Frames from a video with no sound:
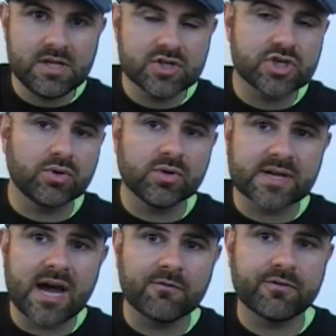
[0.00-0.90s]
So
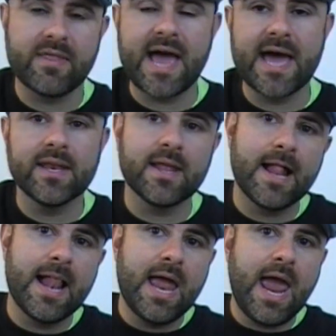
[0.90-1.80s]
look out for that.
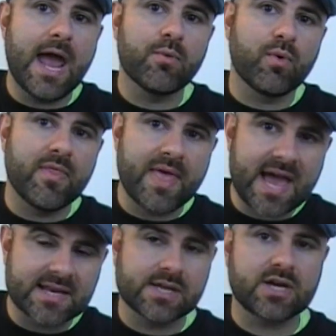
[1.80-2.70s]
And when
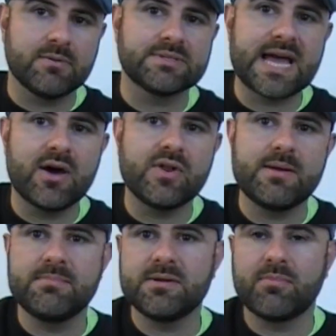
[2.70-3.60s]
that comes out
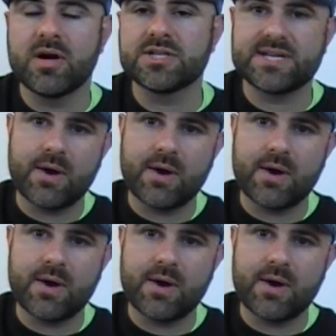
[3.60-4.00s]
in mid-March,